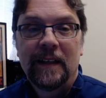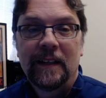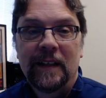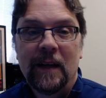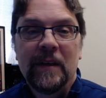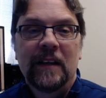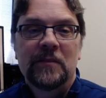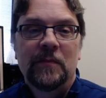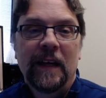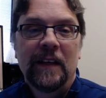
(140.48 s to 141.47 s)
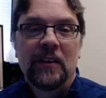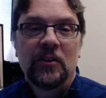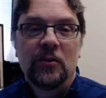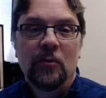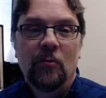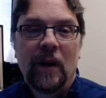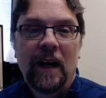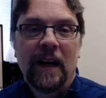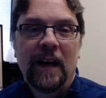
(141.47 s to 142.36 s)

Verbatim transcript: let me explain to you why